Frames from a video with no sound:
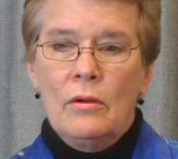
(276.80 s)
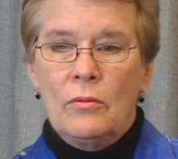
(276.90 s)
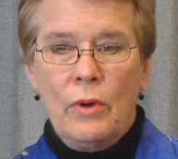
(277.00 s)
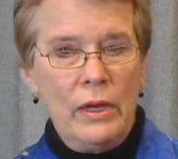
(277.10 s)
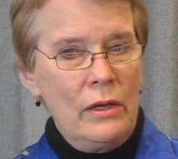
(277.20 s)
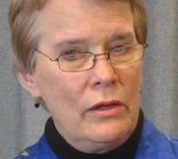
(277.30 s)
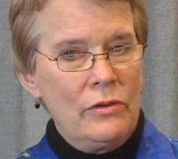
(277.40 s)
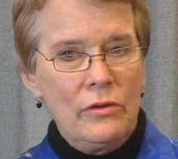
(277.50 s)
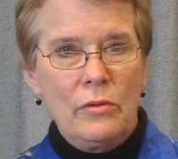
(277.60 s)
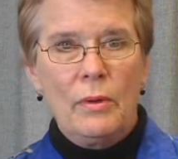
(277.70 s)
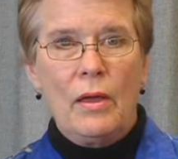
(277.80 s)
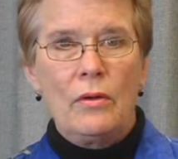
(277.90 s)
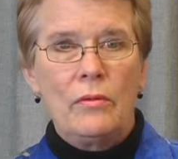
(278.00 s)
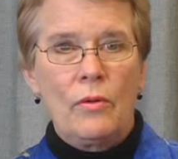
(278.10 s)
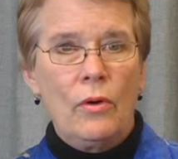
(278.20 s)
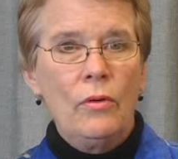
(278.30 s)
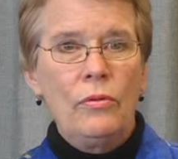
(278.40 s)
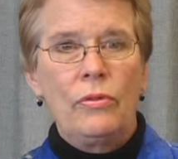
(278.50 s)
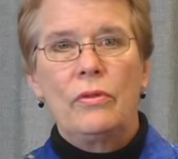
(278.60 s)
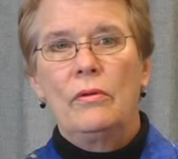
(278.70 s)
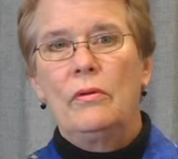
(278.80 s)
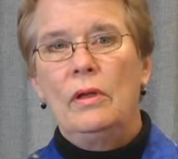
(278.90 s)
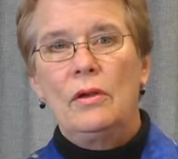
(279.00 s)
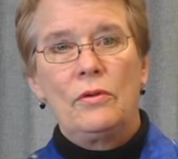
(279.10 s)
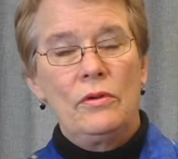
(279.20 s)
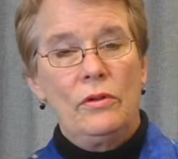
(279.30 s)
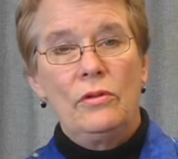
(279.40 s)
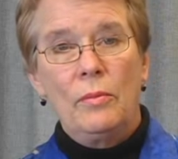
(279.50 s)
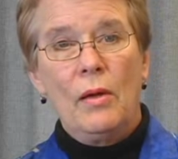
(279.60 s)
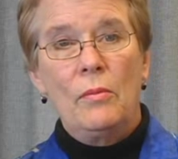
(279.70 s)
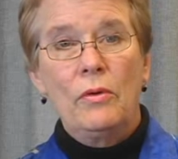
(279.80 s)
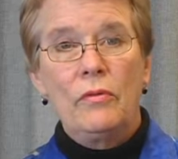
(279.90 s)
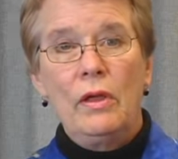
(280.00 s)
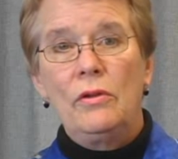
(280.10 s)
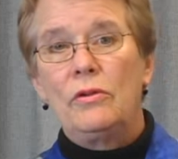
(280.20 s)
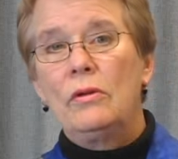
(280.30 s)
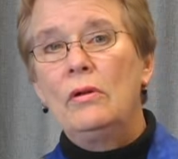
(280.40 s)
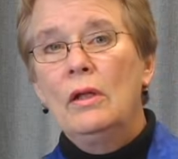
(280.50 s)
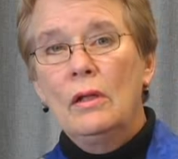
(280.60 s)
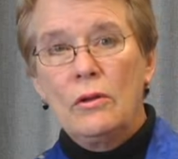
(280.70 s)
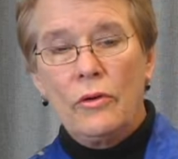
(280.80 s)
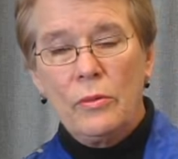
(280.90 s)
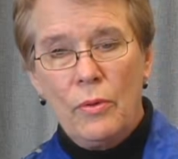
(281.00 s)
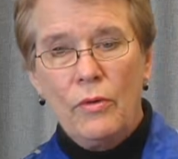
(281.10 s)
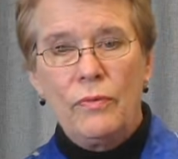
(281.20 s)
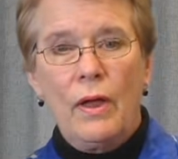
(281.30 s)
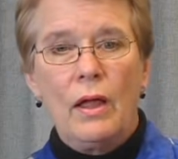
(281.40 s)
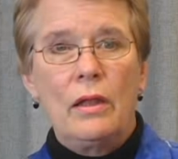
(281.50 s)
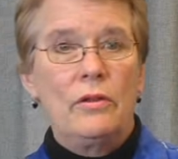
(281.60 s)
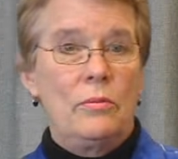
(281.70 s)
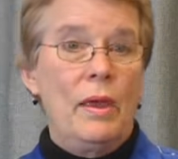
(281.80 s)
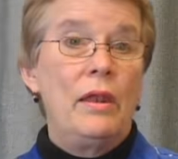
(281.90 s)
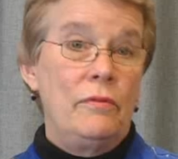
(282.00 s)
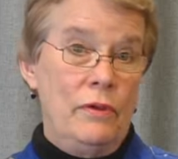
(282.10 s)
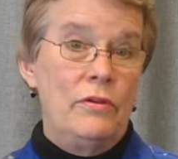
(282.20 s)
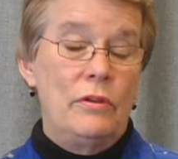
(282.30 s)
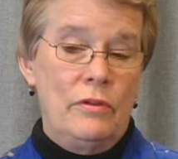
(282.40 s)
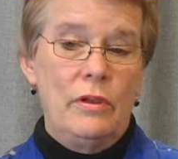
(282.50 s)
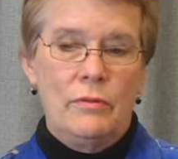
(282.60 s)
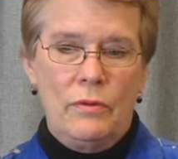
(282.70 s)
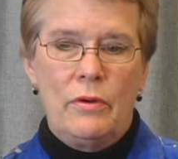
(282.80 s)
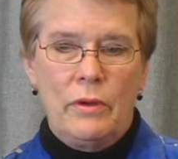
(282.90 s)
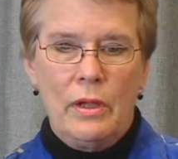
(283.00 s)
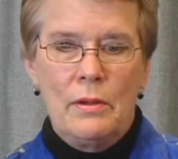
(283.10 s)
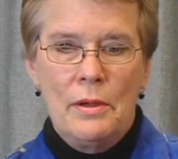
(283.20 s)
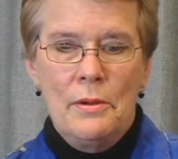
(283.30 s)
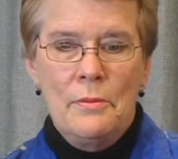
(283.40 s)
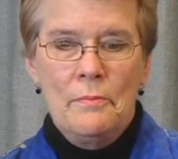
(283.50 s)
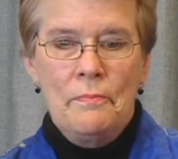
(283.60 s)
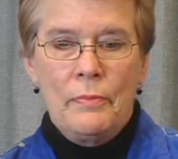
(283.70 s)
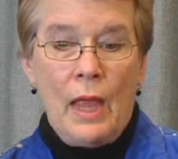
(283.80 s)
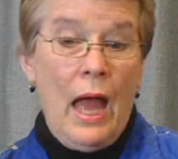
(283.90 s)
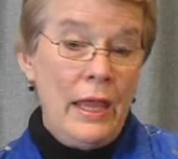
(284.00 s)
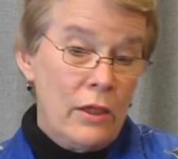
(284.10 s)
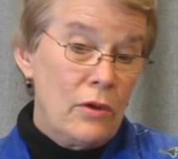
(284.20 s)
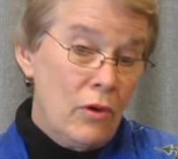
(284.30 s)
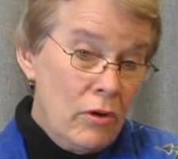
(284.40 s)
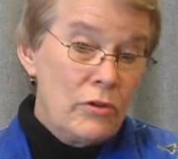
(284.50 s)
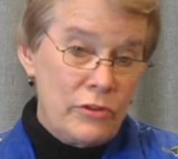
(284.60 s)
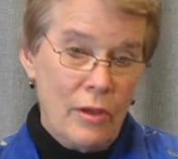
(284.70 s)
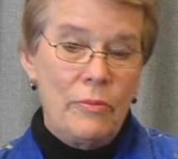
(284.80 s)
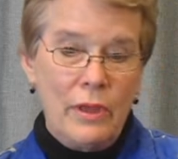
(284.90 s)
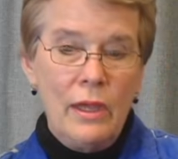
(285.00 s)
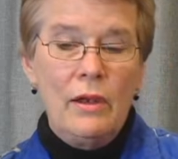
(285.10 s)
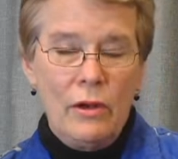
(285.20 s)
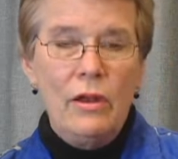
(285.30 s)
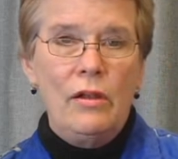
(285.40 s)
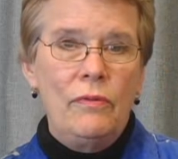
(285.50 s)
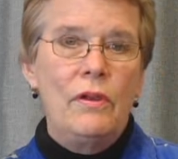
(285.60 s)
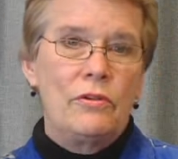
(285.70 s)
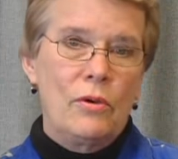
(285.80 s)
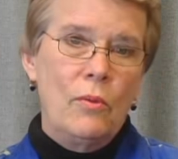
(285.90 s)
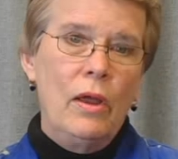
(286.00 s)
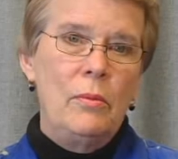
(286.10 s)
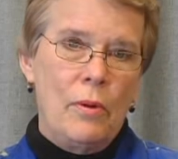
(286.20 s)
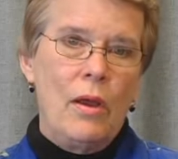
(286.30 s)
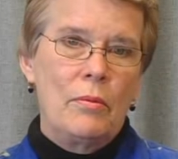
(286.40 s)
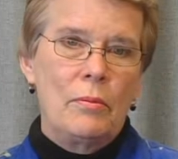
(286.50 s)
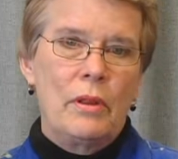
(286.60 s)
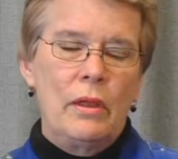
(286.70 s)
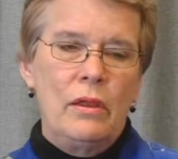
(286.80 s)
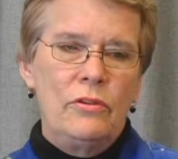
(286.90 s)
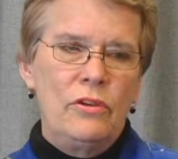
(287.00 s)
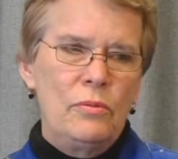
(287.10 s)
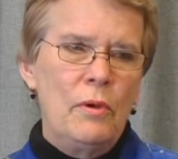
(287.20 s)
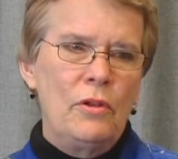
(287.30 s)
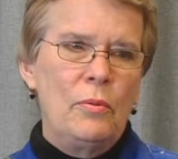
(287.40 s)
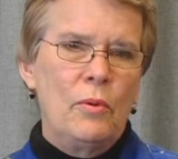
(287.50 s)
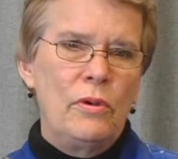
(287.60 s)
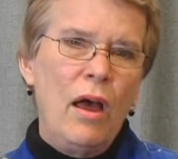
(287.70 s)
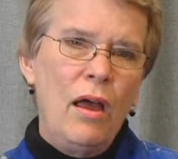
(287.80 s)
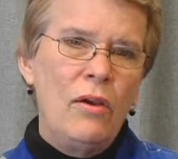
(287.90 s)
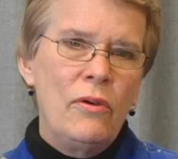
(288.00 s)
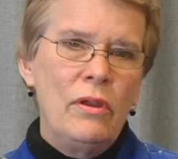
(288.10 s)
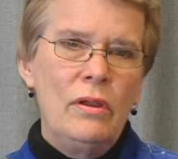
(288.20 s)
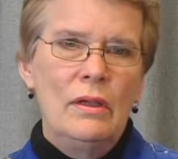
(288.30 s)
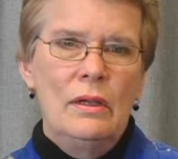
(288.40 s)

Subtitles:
Readiness is about growth, interest is about motivation, learning profile is about efficiency of learning. I can learn something in an inefficient way probably. It's just much more tiring,